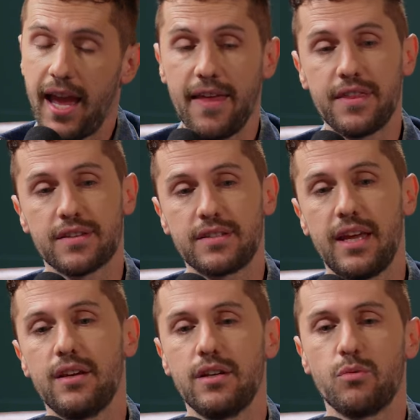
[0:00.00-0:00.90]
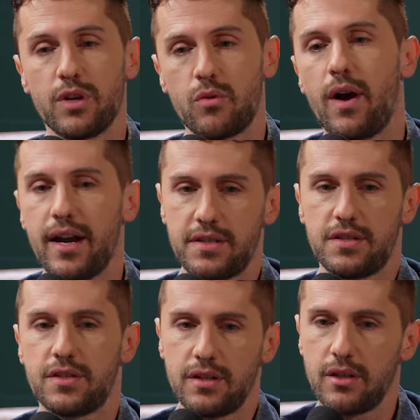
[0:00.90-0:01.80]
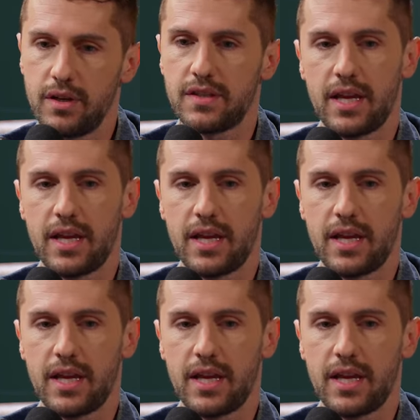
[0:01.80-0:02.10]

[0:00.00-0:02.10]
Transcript: And the standard requires a certain degree of